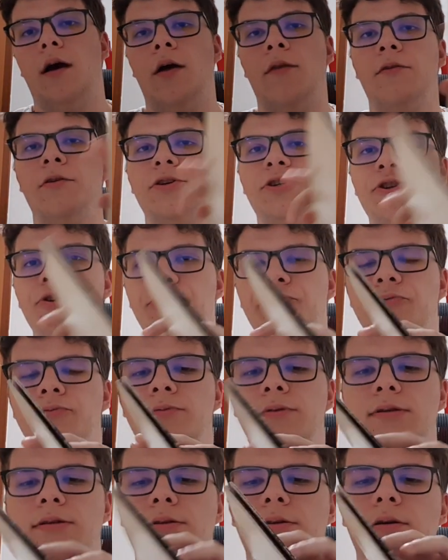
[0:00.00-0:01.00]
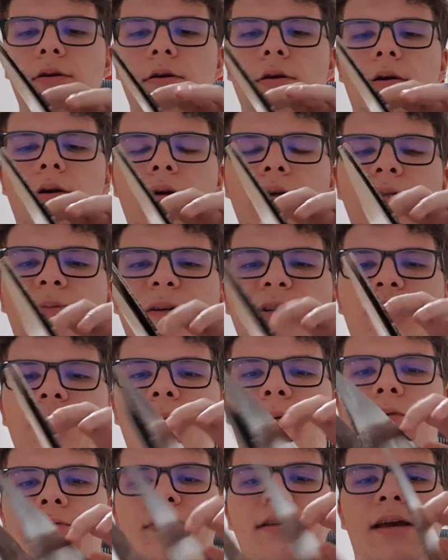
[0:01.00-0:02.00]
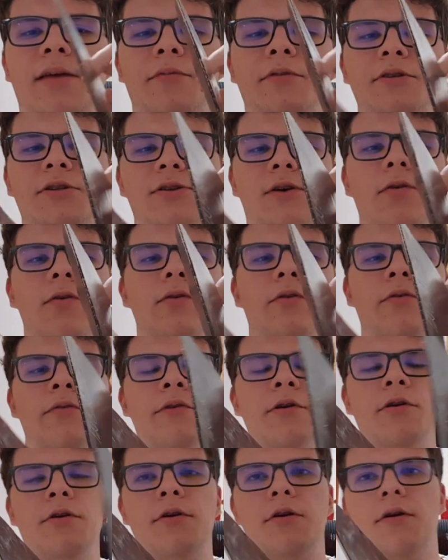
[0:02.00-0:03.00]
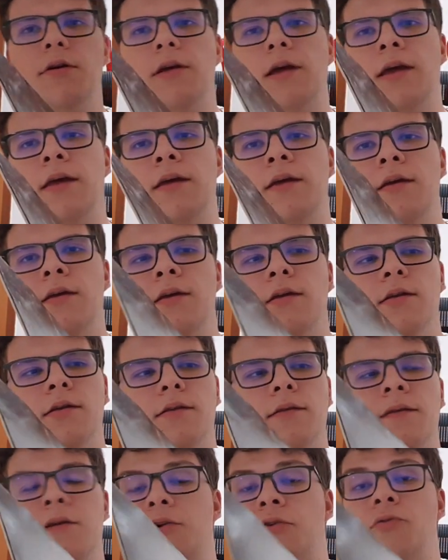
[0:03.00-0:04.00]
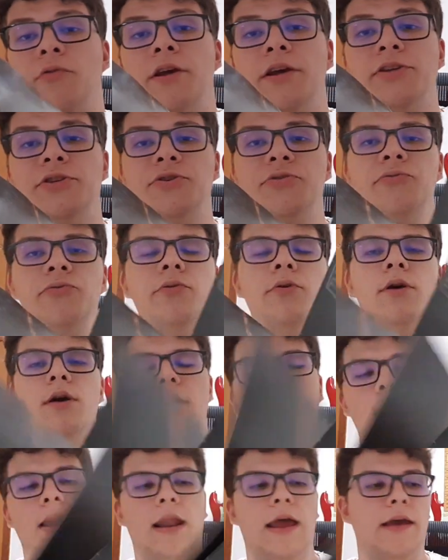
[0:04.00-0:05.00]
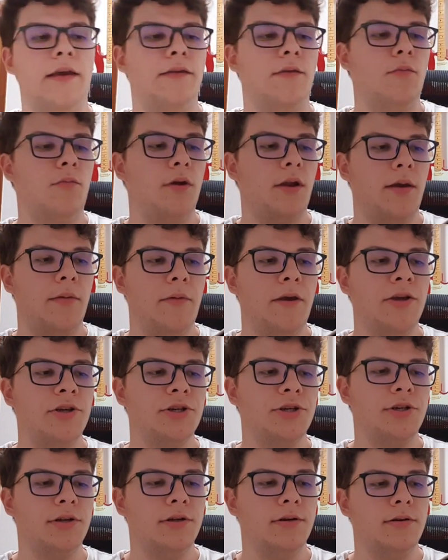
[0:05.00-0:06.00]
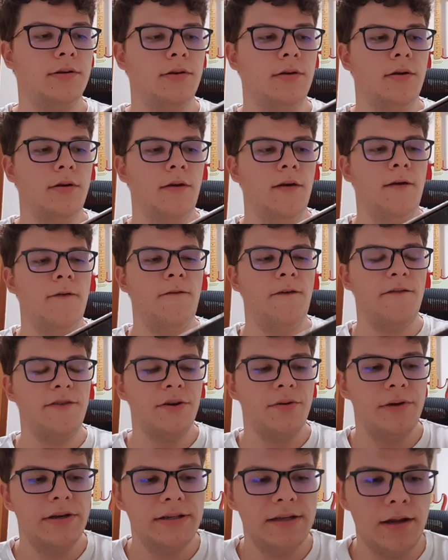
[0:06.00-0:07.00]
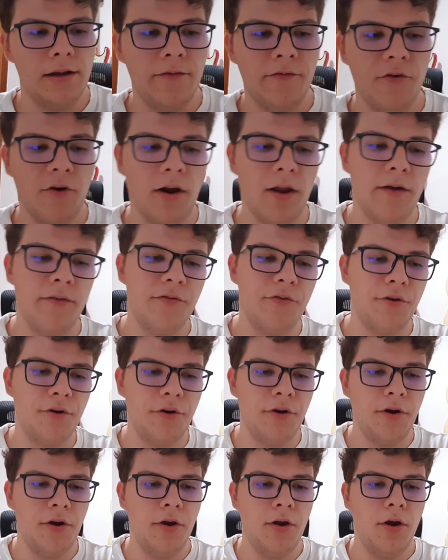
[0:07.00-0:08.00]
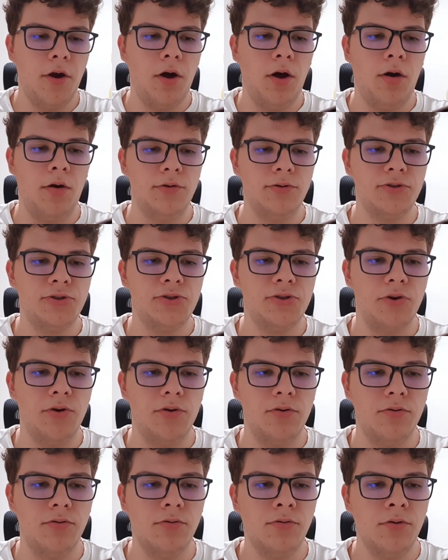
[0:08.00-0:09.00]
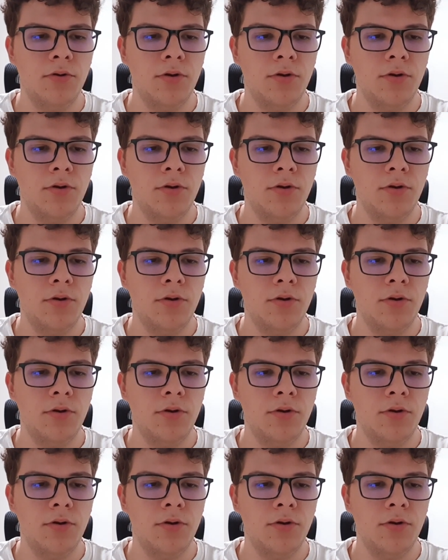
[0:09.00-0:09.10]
other tunes, especially Paul Simon's solo career, and they're great too, like the one I mentioned, 50 Ways to Leave Your Lover, also